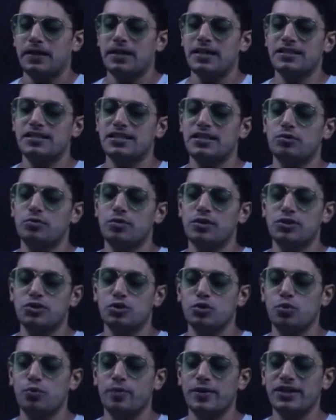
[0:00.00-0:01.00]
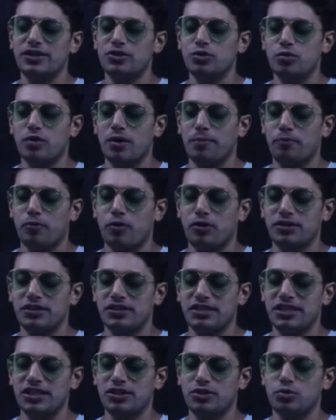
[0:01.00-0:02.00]
is equal to V2 upon
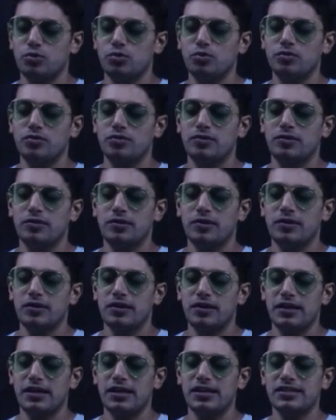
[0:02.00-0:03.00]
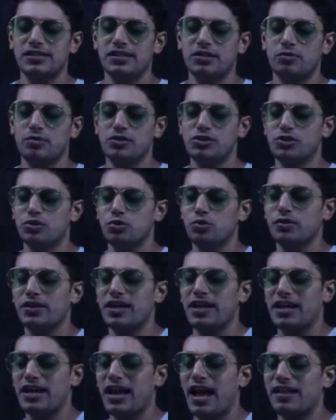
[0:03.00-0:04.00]
T2 is equals to
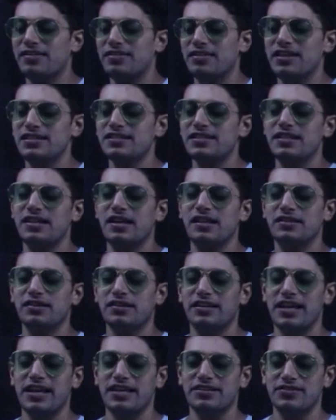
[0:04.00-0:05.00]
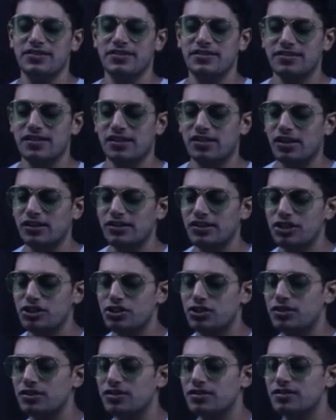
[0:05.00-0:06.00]
K. And these are the cases, the
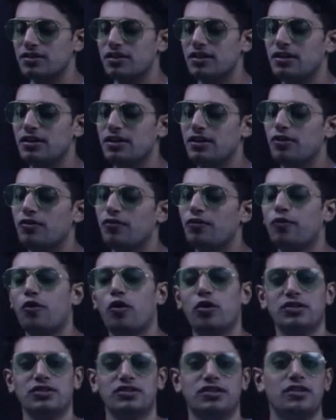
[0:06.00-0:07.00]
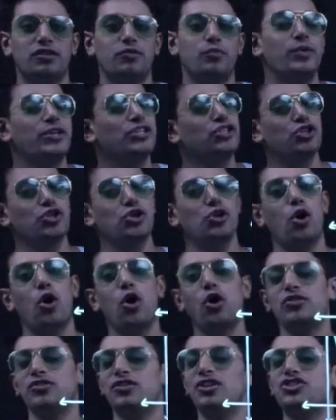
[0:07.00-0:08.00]
conditions for the which
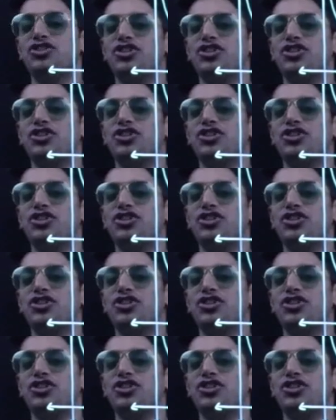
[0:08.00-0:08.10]
law? The